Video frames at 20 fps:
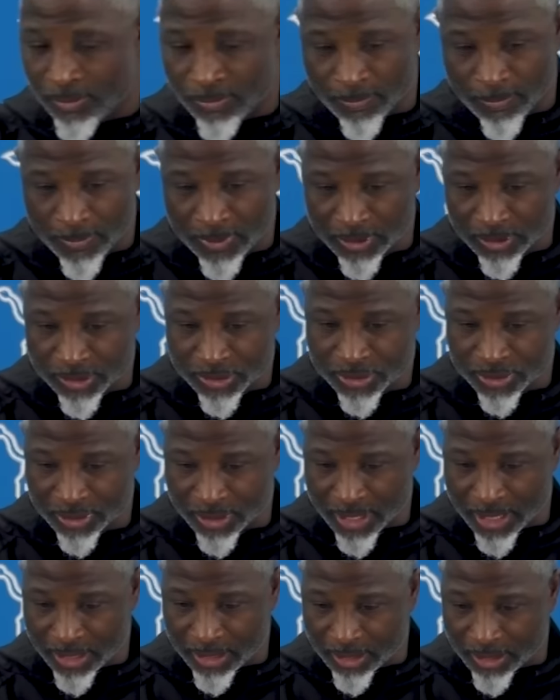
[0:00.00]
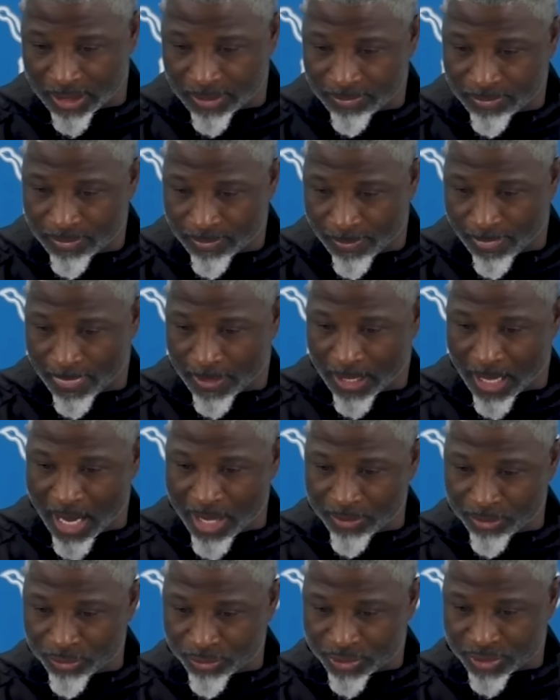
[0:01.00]
Well, listen, I
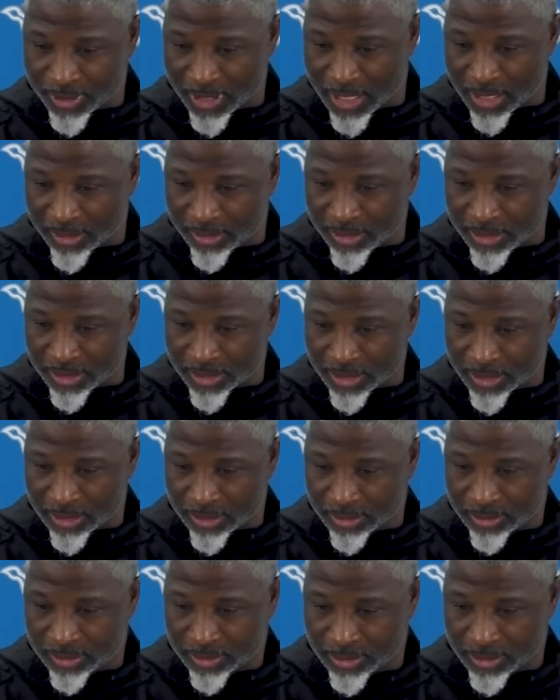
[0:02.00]
understand the